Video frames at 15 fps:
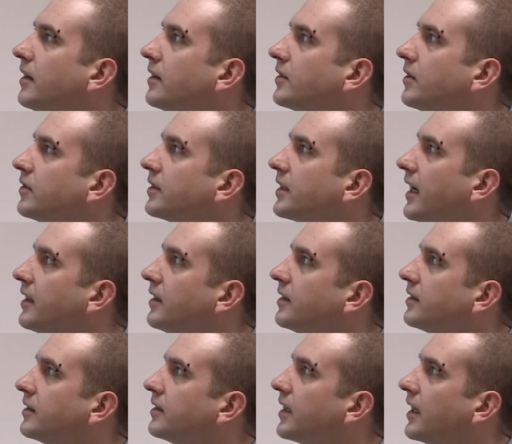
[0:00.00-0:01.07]
sort of scale
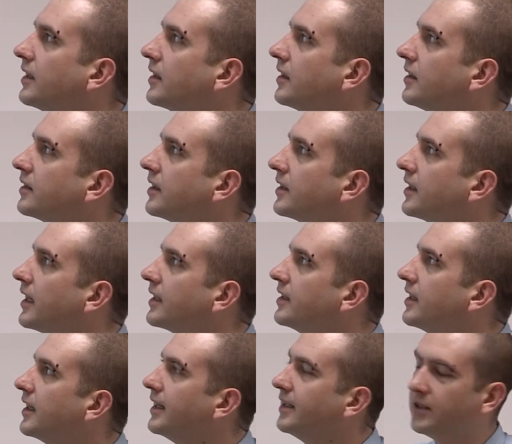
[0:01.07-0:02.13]
sake lots. That's less
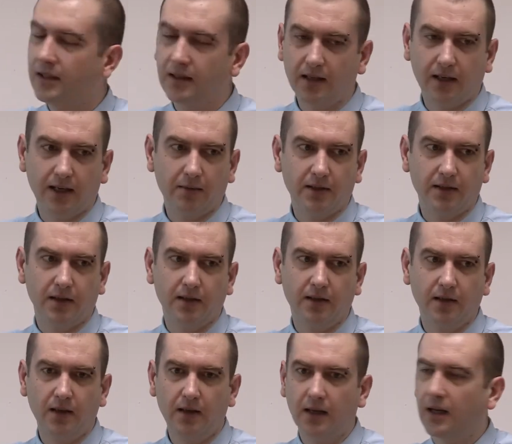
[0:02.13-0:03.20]
than 1 inch in diameter.
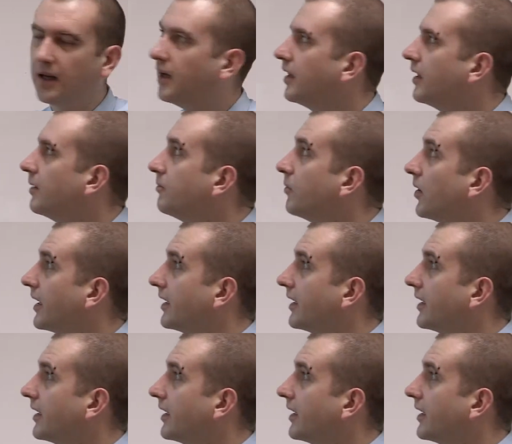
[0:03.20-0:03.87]
And what